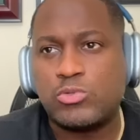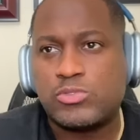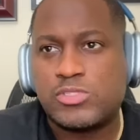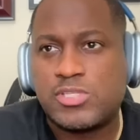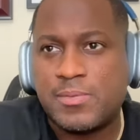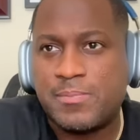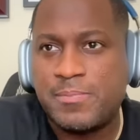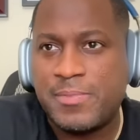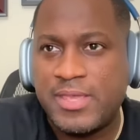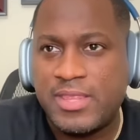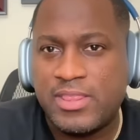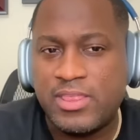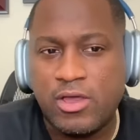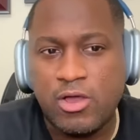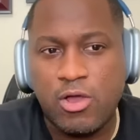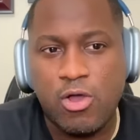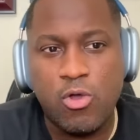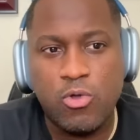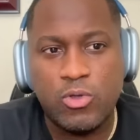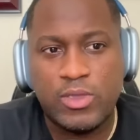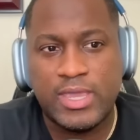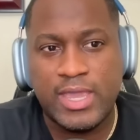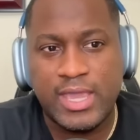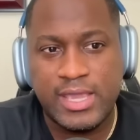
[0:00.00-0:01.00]
to me, the
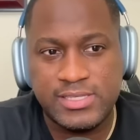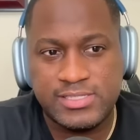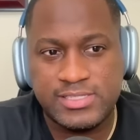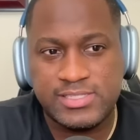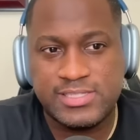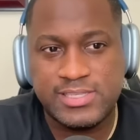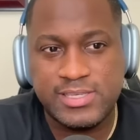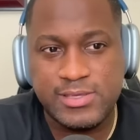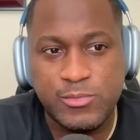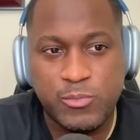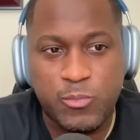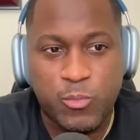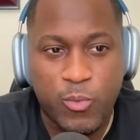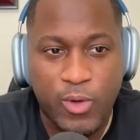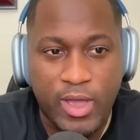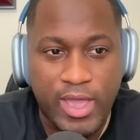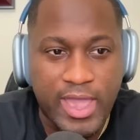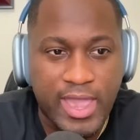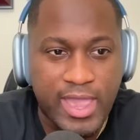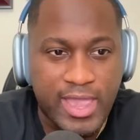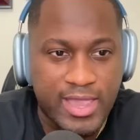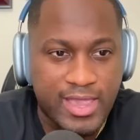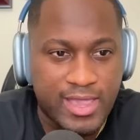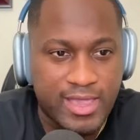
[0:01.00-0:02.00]
OKC
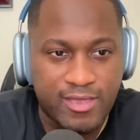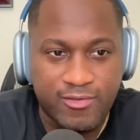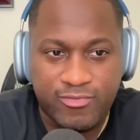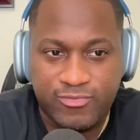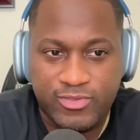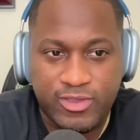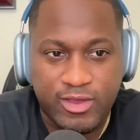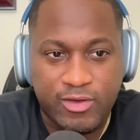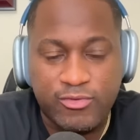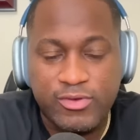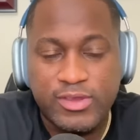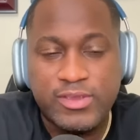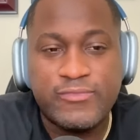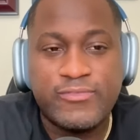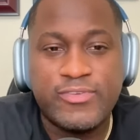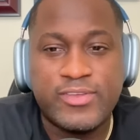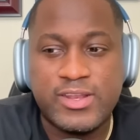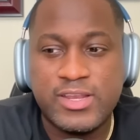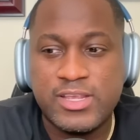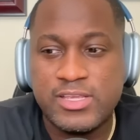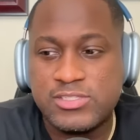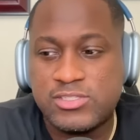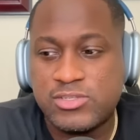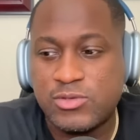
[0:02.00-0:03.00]
way, if there
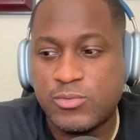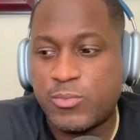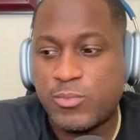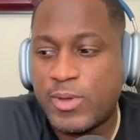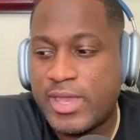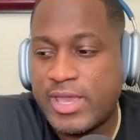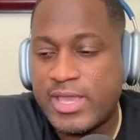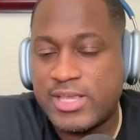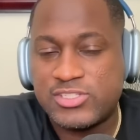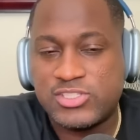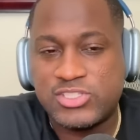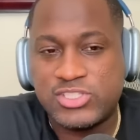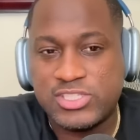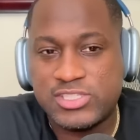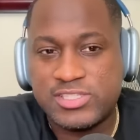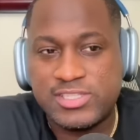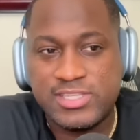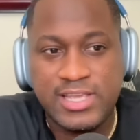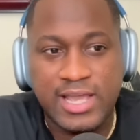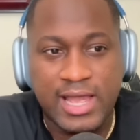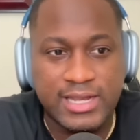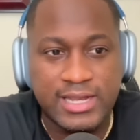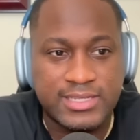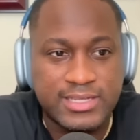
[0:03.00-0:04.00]
even is a way, is just
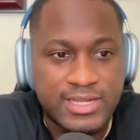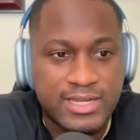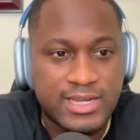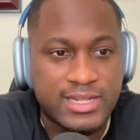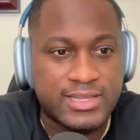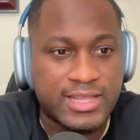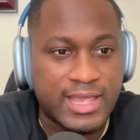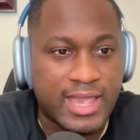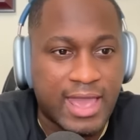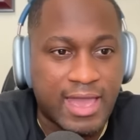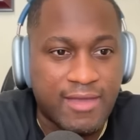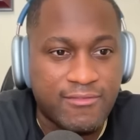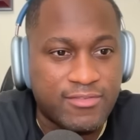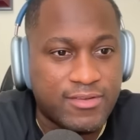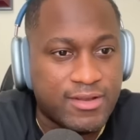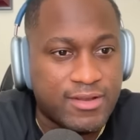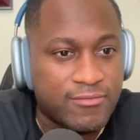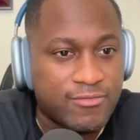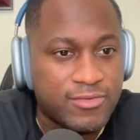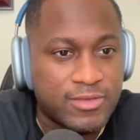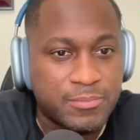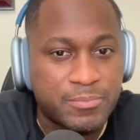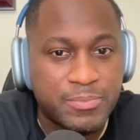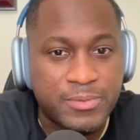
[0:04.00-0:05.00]
the idea that they have an
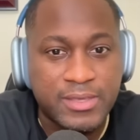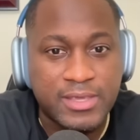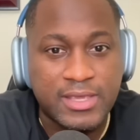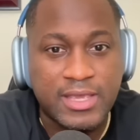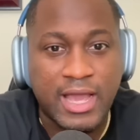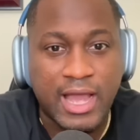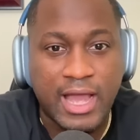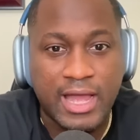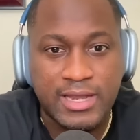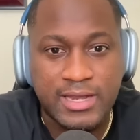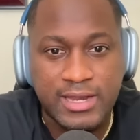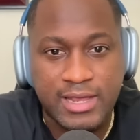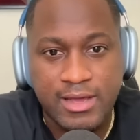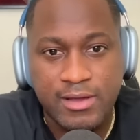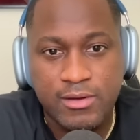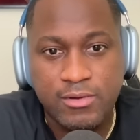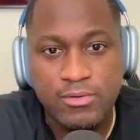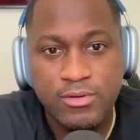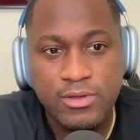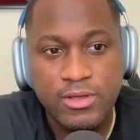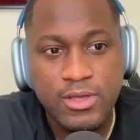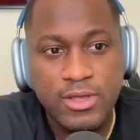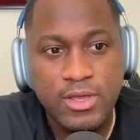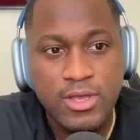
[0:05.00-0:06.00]
MVP guy
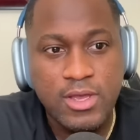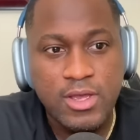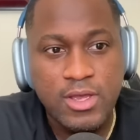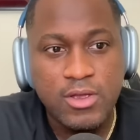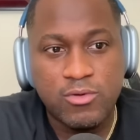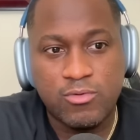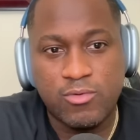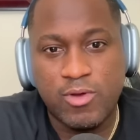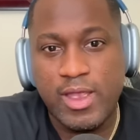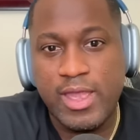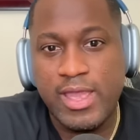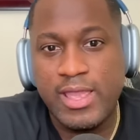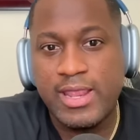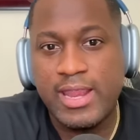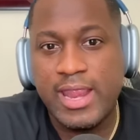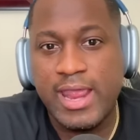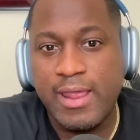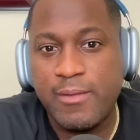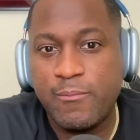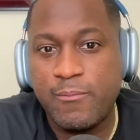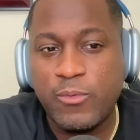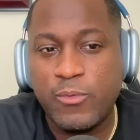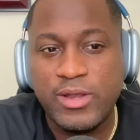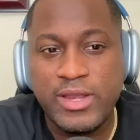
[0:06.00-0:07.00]
now right? Mm-hmm.
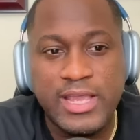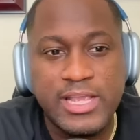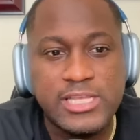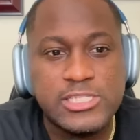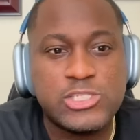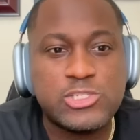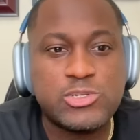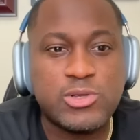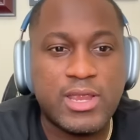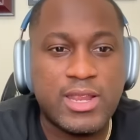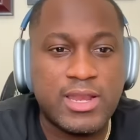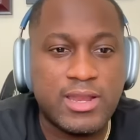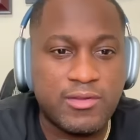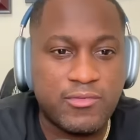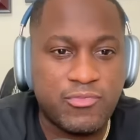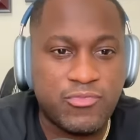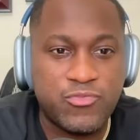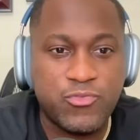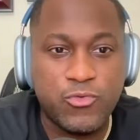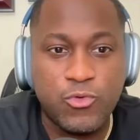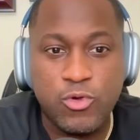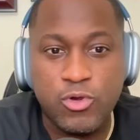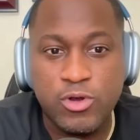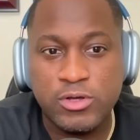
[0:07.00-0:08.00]
And when they traded
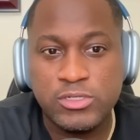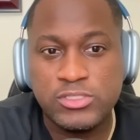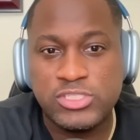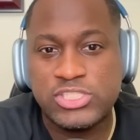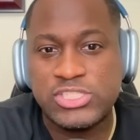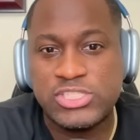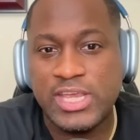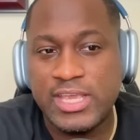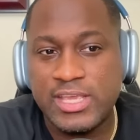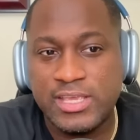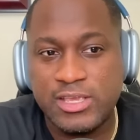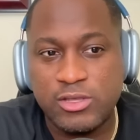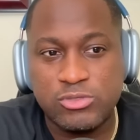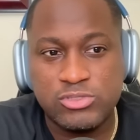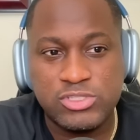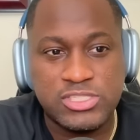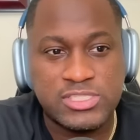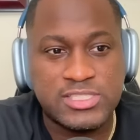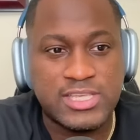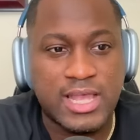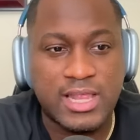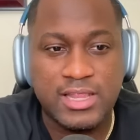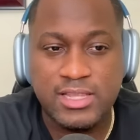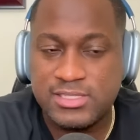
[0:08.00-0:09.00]
for Shai
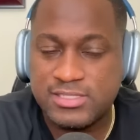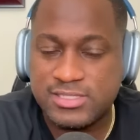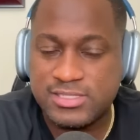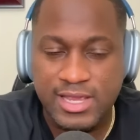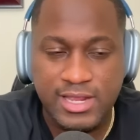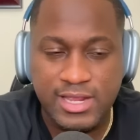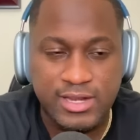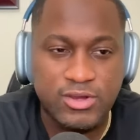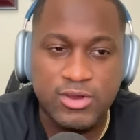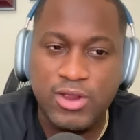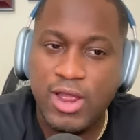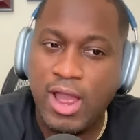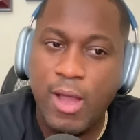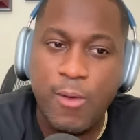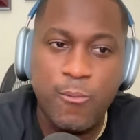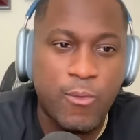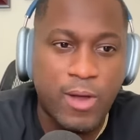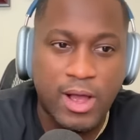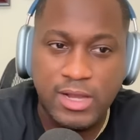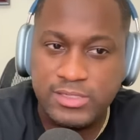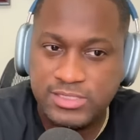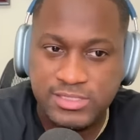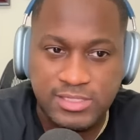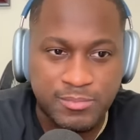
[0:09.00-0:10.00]
Gilgeous-Alexander, I
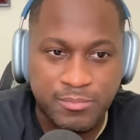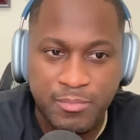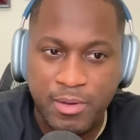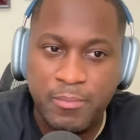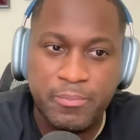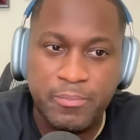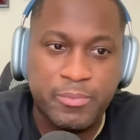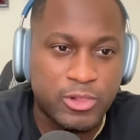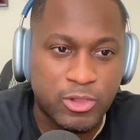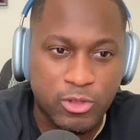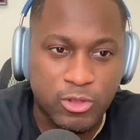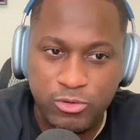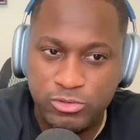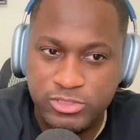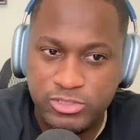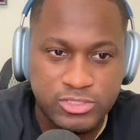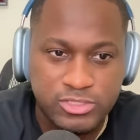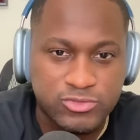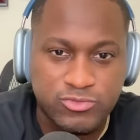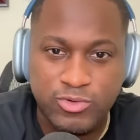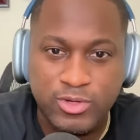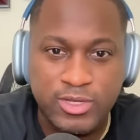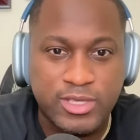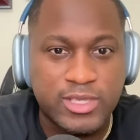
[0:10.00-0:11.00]
watched him up close
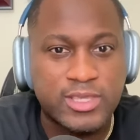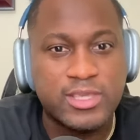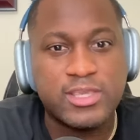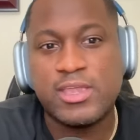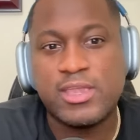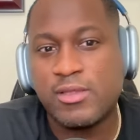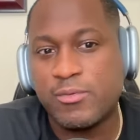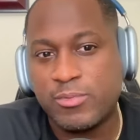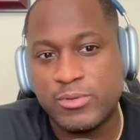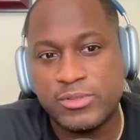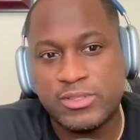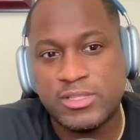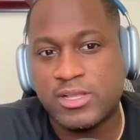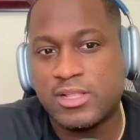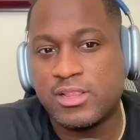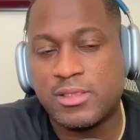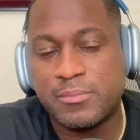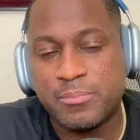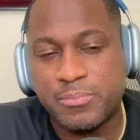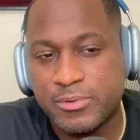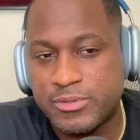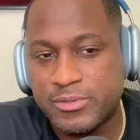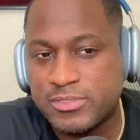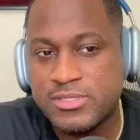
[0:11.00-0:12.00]
his rookie year with the
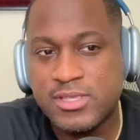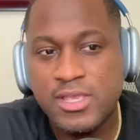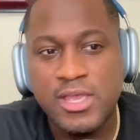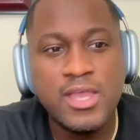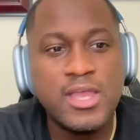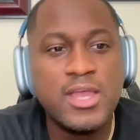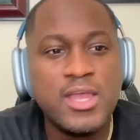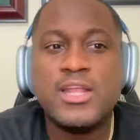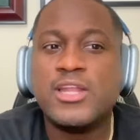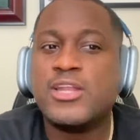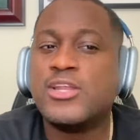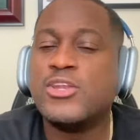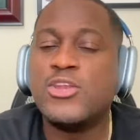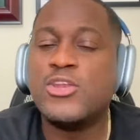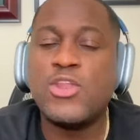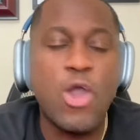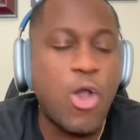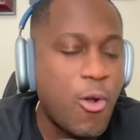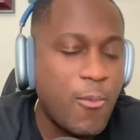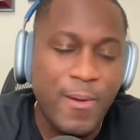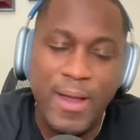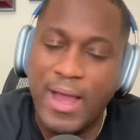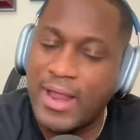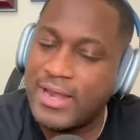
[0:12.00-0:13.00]
Clippers.
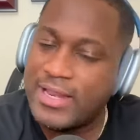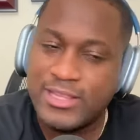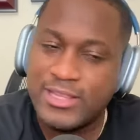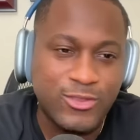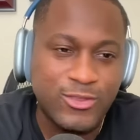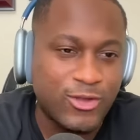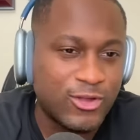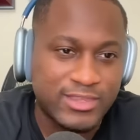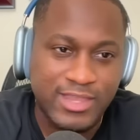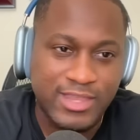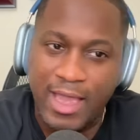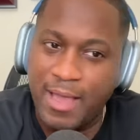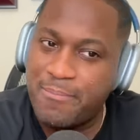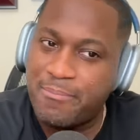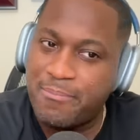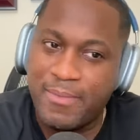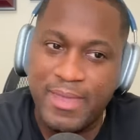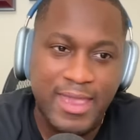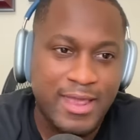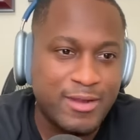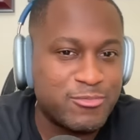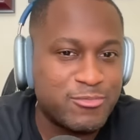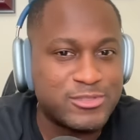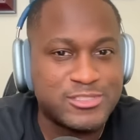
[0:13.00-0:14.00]
Nobody thought that
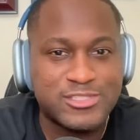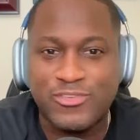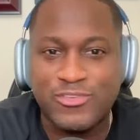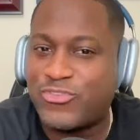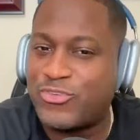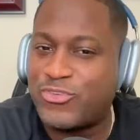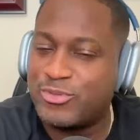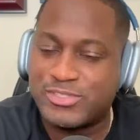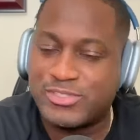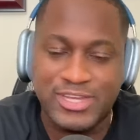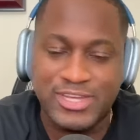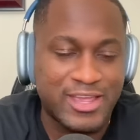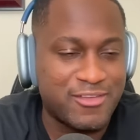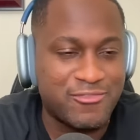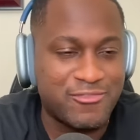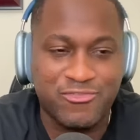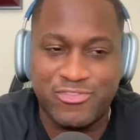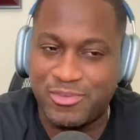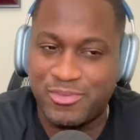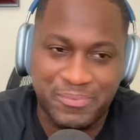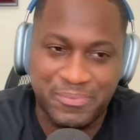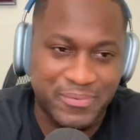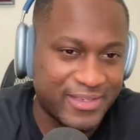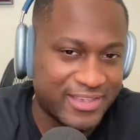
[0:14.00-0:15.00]
man was a future
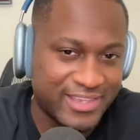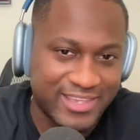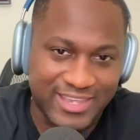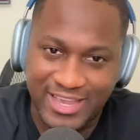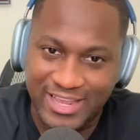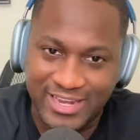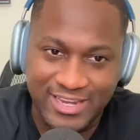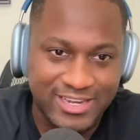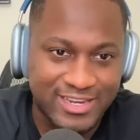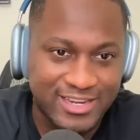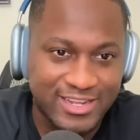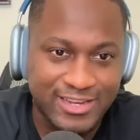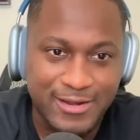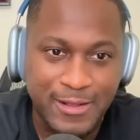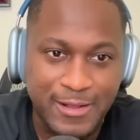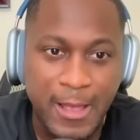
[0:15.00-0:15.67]
MVP right. candidate.